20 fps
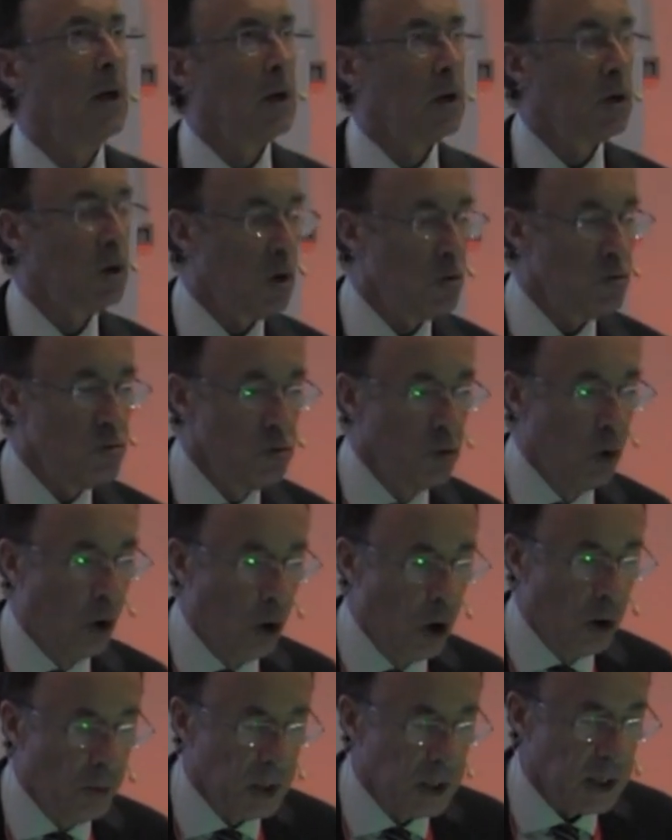Now,
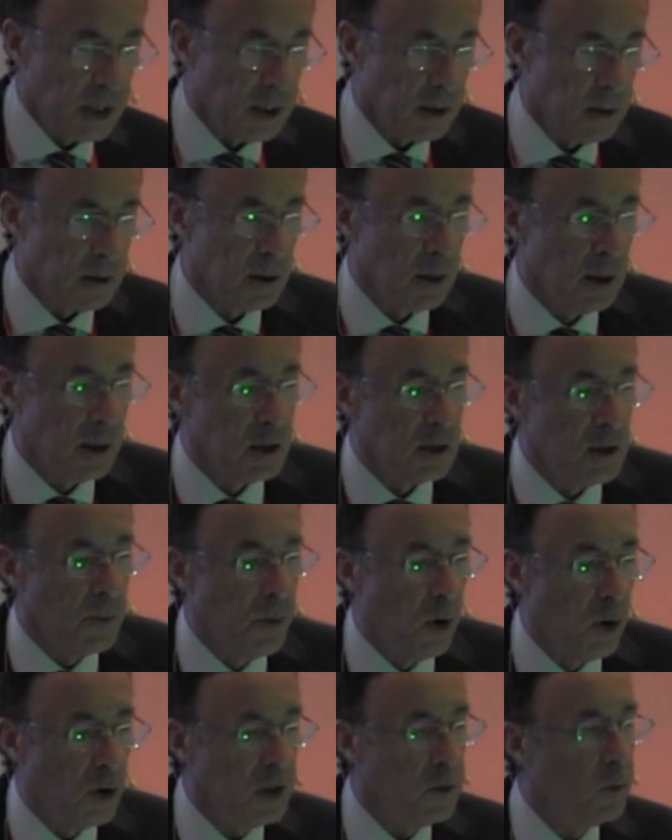normally, the
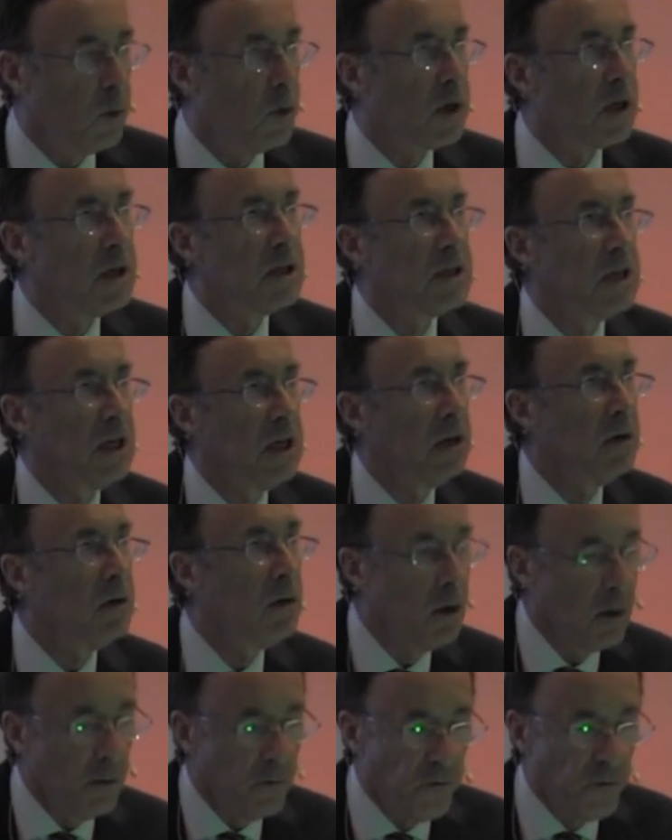body will contain
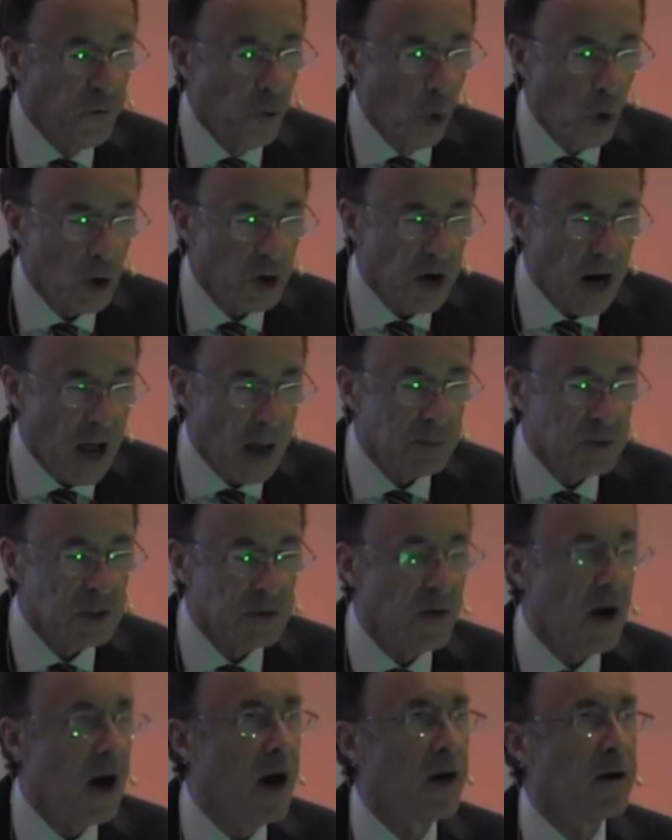4 grams of
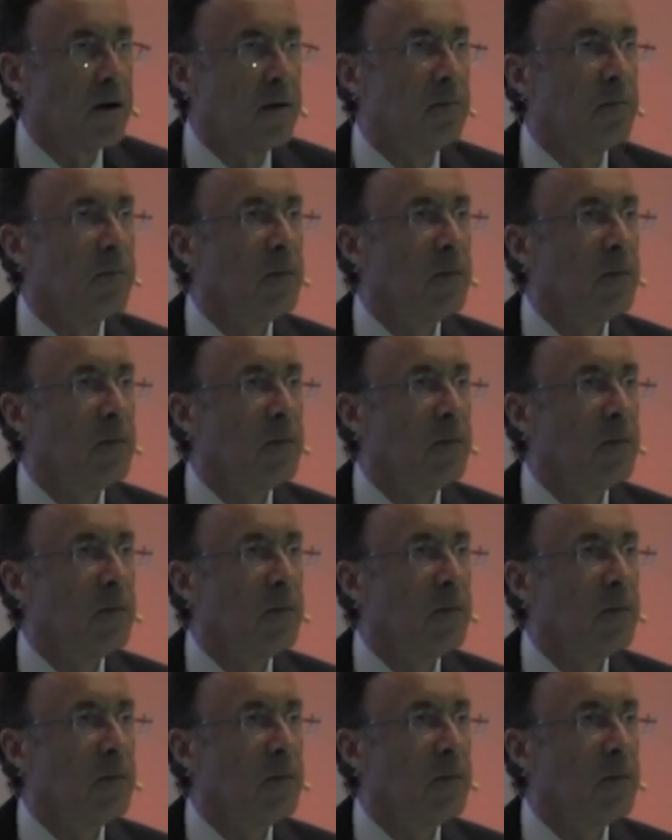iron,